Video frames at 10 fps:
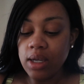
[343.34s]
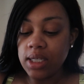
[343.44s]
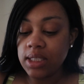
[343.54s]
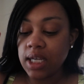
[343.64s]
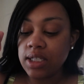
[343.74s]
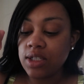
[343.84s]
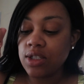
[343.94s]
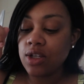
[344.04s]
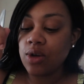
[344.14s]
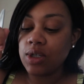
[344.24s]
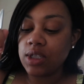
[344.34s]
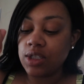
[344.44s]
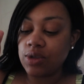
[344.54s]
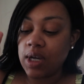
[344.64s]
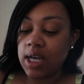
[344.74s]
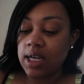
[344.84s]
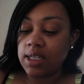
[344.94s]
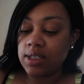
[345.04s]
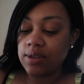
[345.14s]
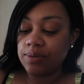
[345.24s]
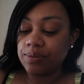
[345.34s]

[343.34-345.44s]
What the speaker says: It tastes so good, you guys.